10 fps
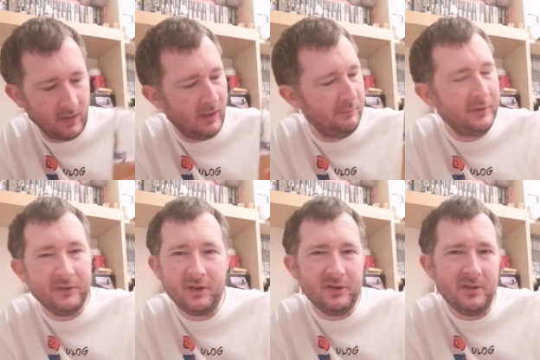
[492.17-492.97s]
Um, so
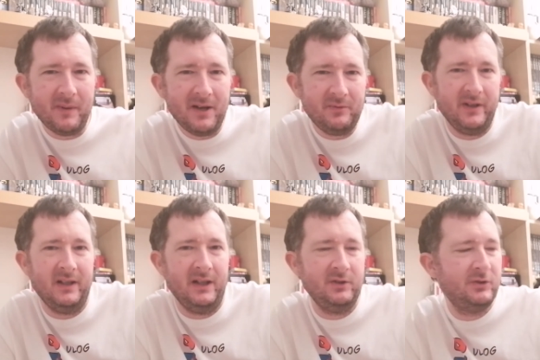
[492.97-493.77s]
it's not too bad,
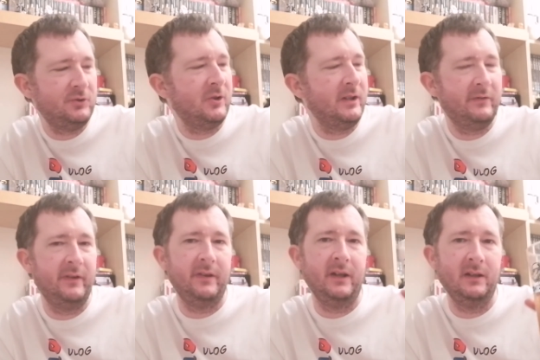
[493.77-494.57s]
really, just to try
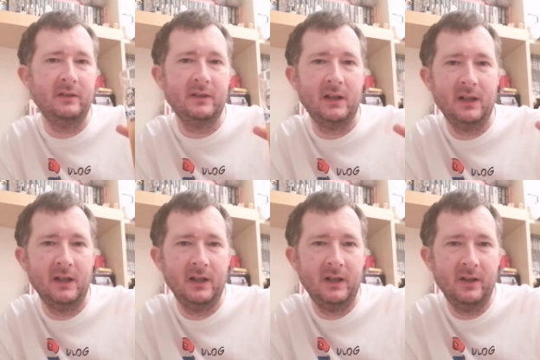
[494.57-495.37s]
different things.
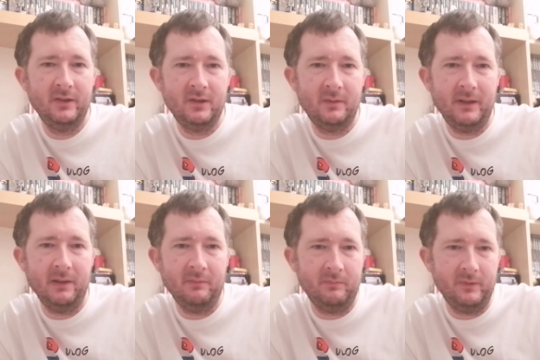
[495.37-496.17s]
Do you know what I
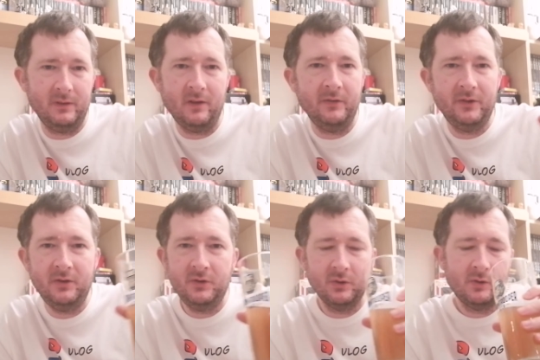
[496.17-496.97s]
mean? Life's
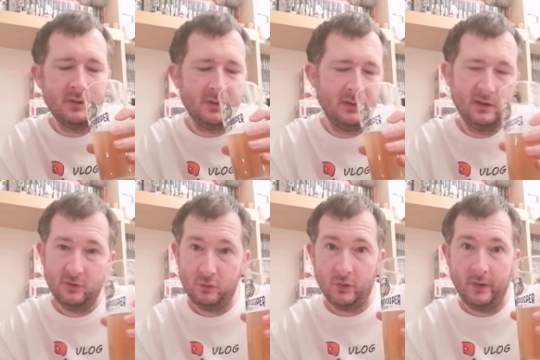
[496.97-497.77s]
too short.
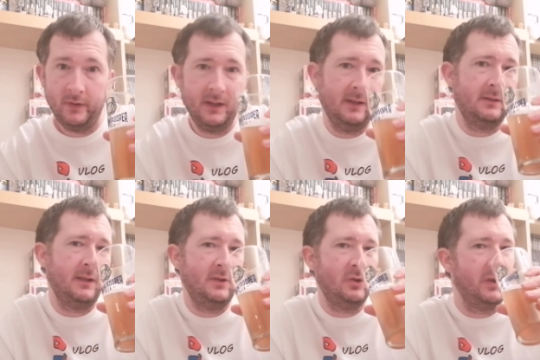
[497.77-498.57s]
Try things,
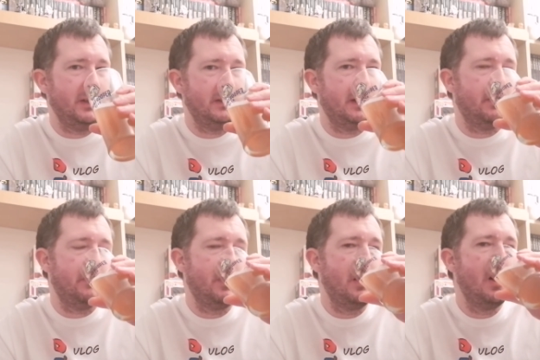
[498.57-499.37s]
enjoy yourself.